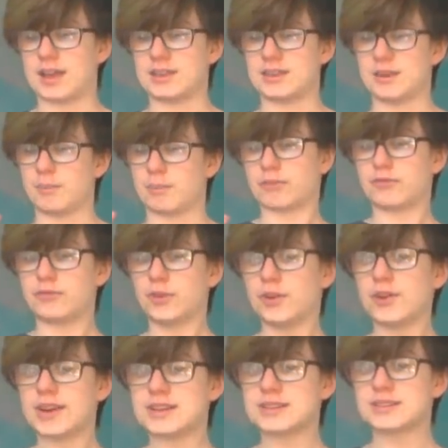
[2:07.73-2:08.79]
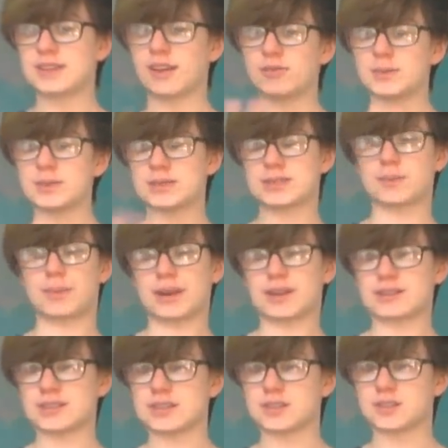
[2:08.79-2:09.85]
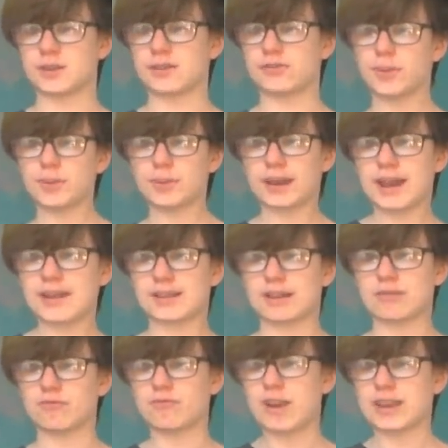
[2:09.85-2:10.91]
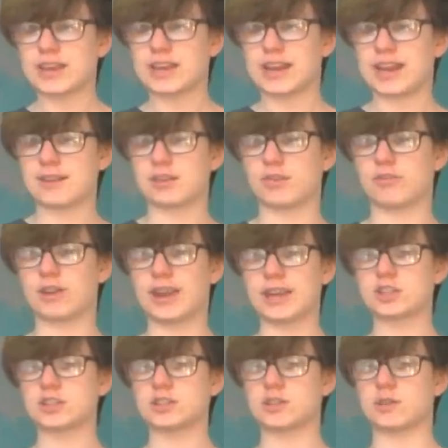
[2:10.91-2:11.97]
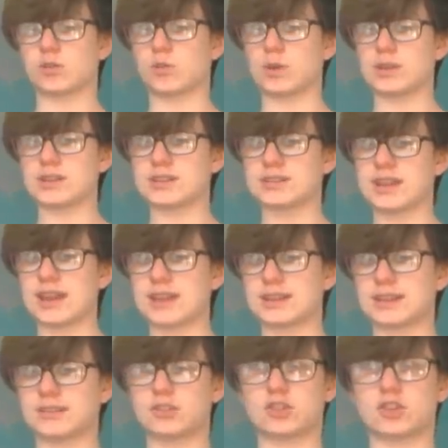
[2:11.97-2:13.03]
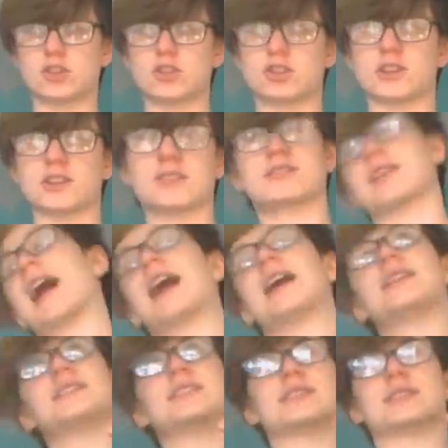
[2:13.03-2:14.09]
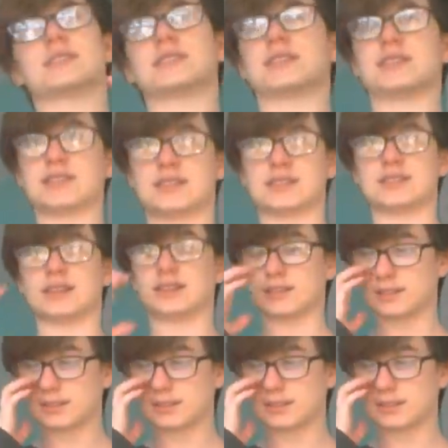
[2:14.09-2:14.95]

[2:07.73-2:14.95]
Number 4 is government stability, so it formulates and regulates the relationships between the state institutions and the citizens.